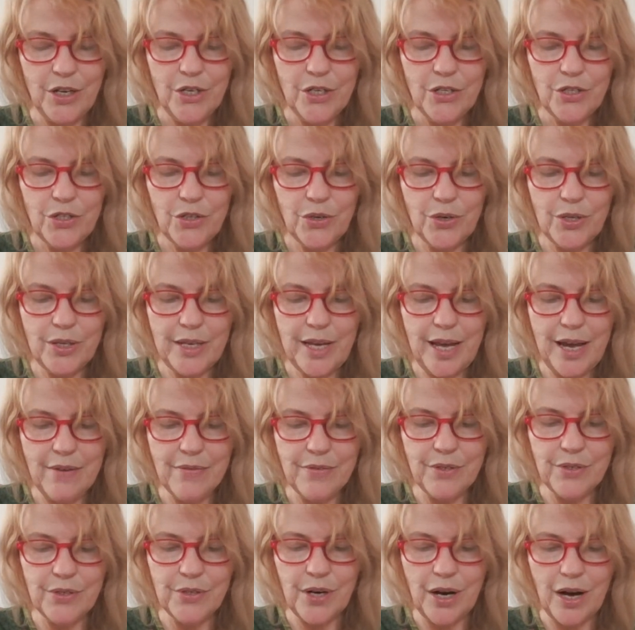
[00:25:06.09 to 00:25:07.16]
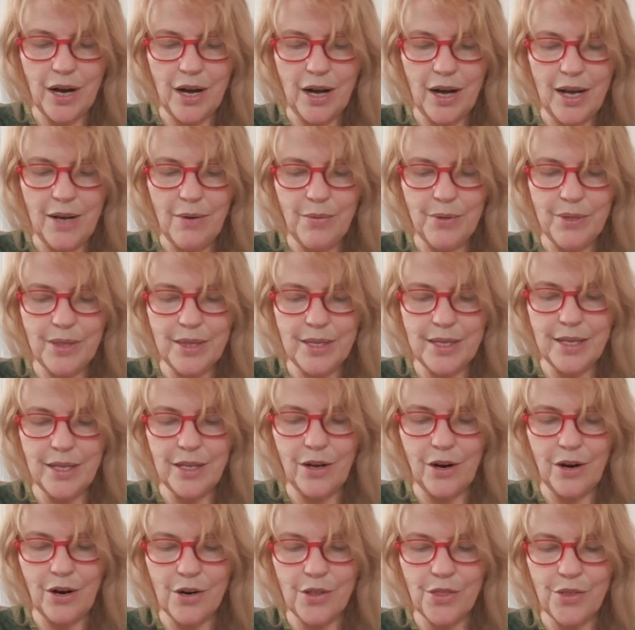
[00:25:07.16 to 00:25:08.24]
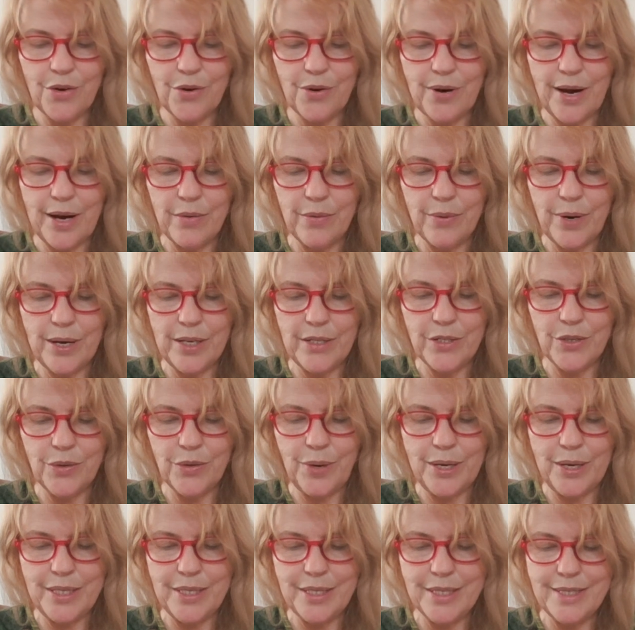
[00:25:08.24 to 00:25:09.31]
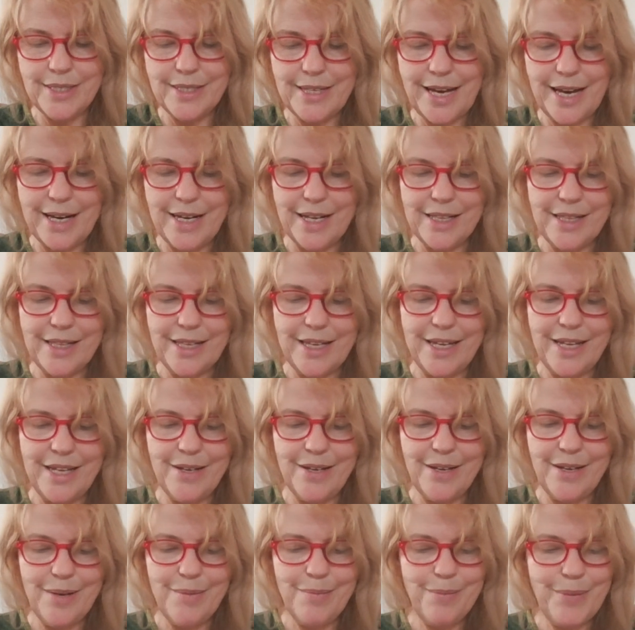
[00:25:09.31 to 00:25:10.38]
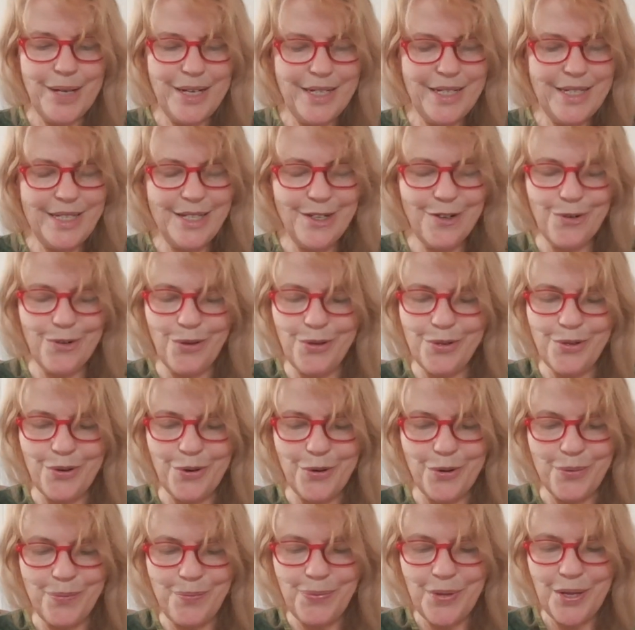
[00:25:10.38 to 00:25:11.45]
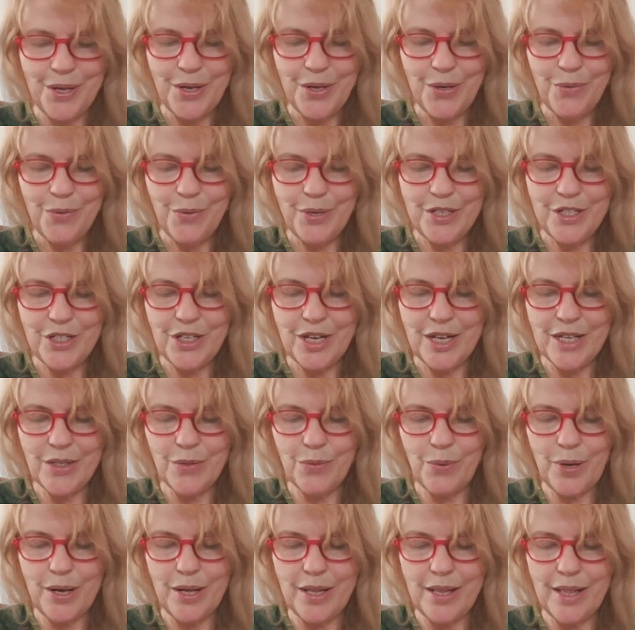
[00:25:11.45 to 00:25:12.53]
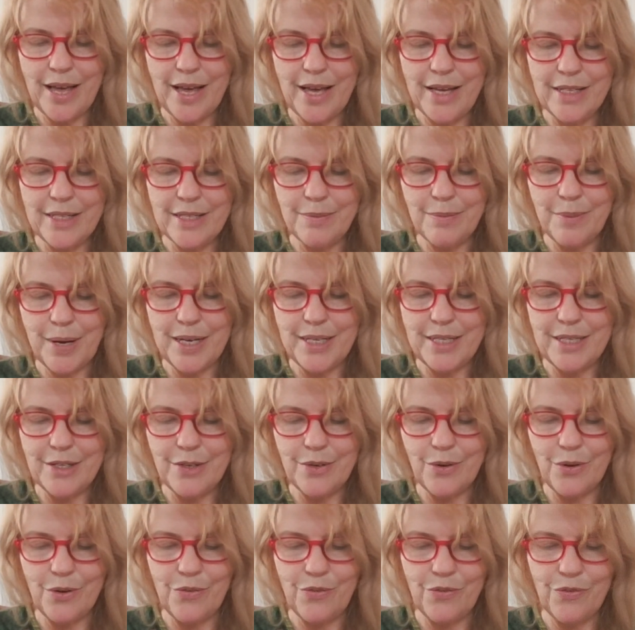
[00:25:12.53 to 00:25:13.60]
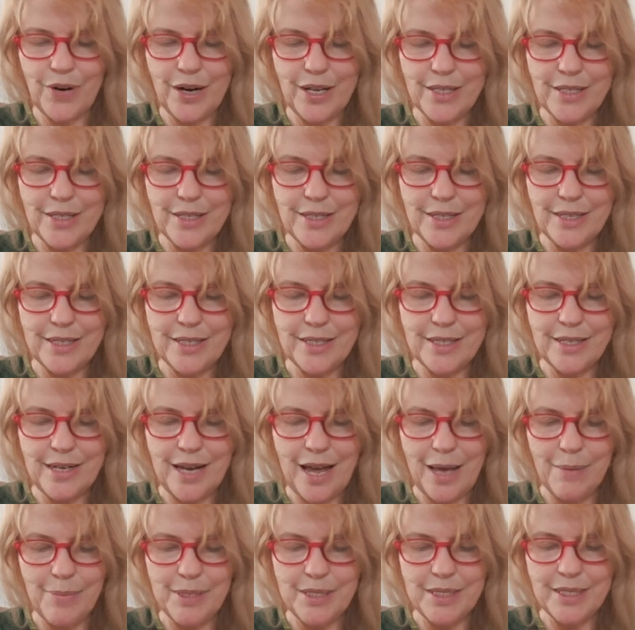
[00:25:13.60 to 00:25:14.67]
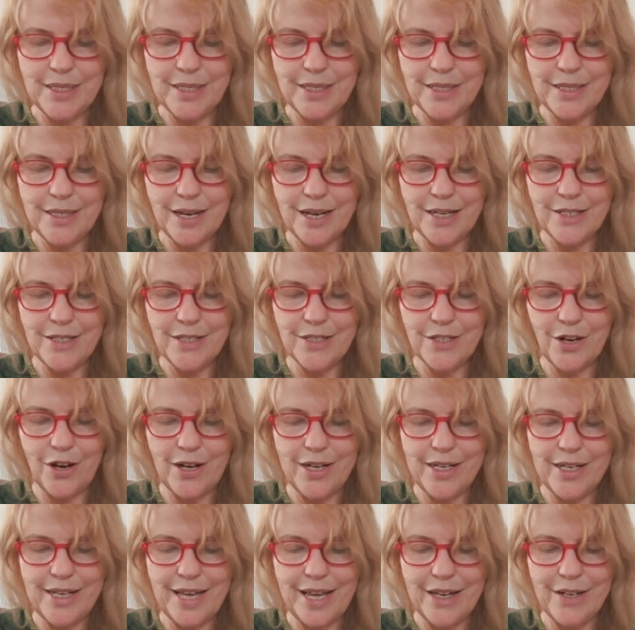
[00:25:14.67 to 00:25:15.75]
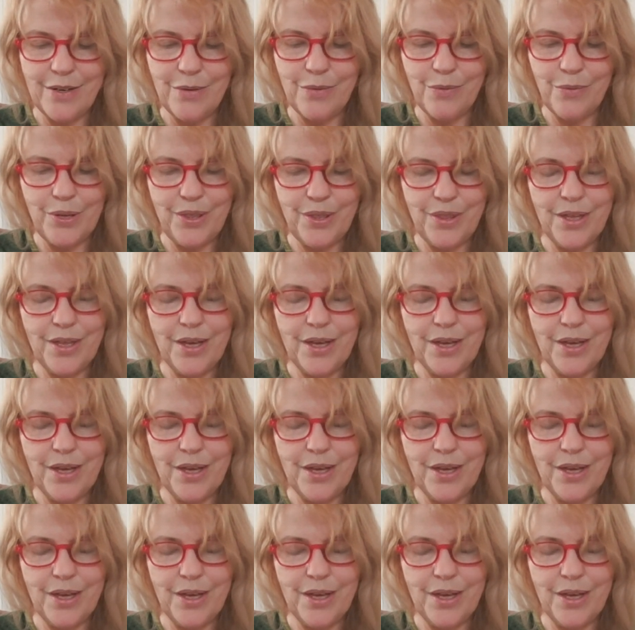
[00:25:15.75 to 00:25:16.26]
Shortly after, I, with little Arthur and Rachel, went to Stanningley, my dear old home, which, as well as my dear old friends, its inhabitants, I saw again with